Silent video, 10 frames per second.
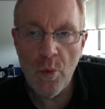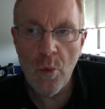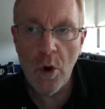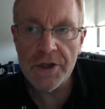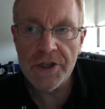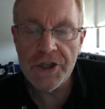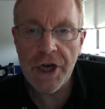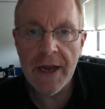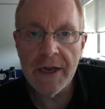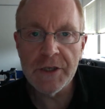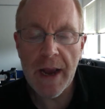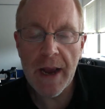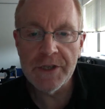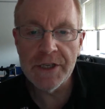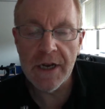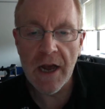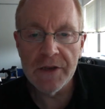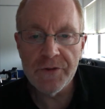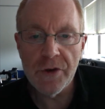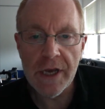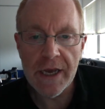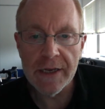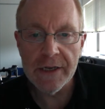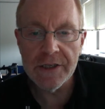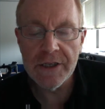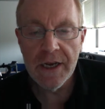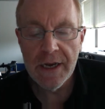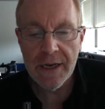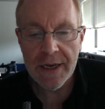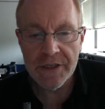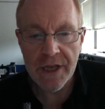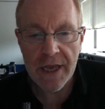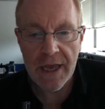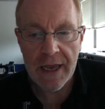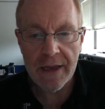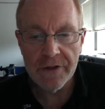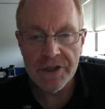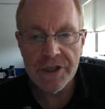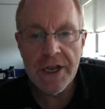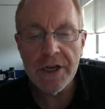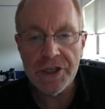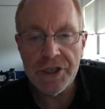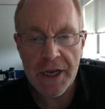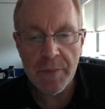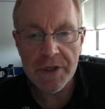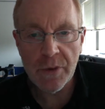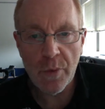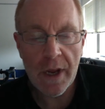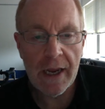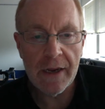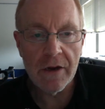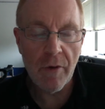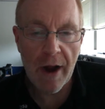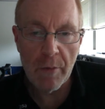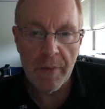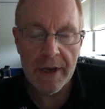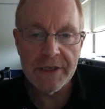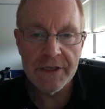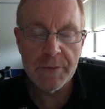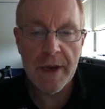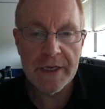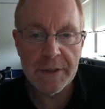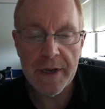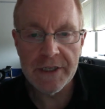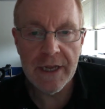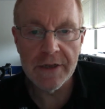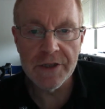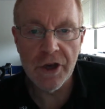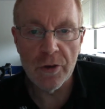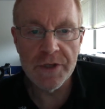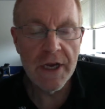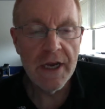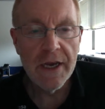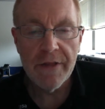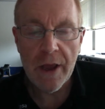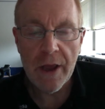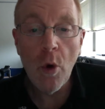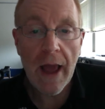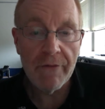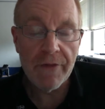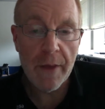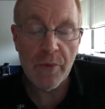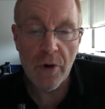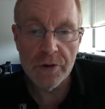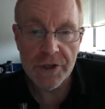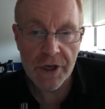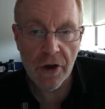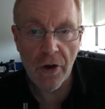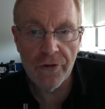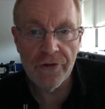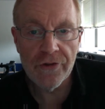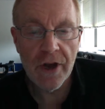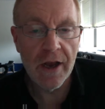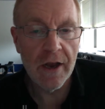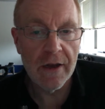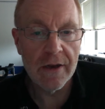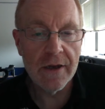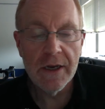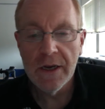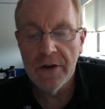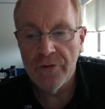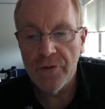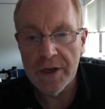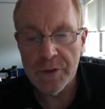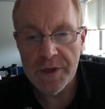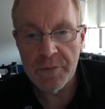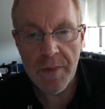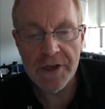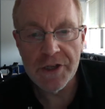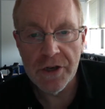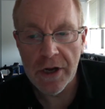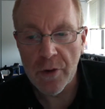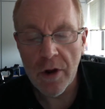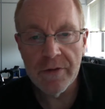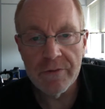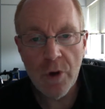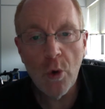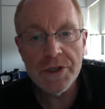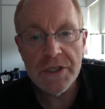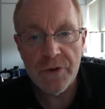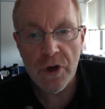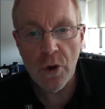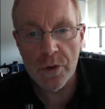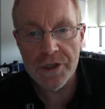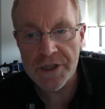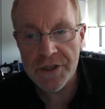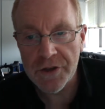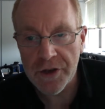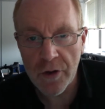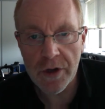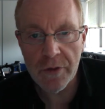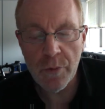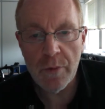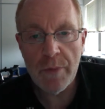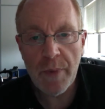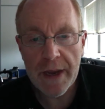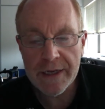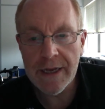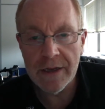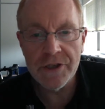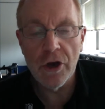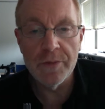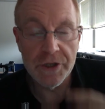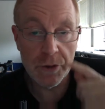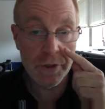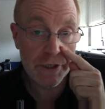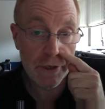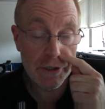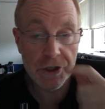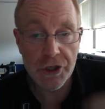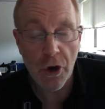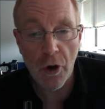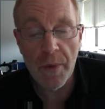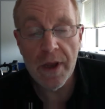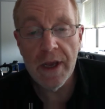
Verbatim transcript: what's changed perhaps in the last few years is the the synergy between ground-based and space-based telescopes. They all have their pros and cons. Uh, phrase we, we mentioned earlier on horses for courses. You know, you, we, we pick a telescope to do a certain job,